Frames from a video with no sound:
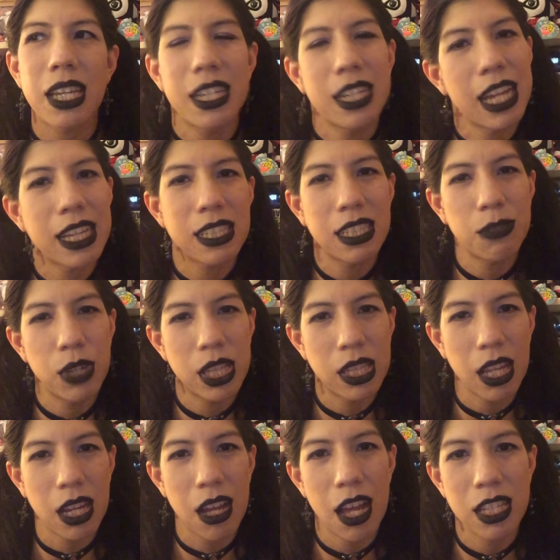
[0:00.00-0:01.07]
connected with
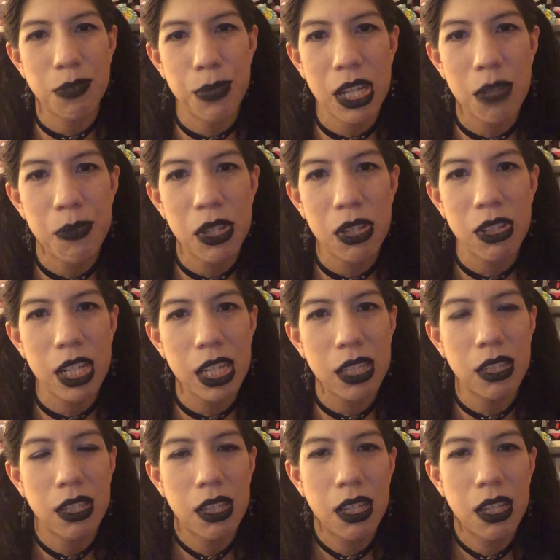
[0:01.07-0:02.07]
the cosplay community.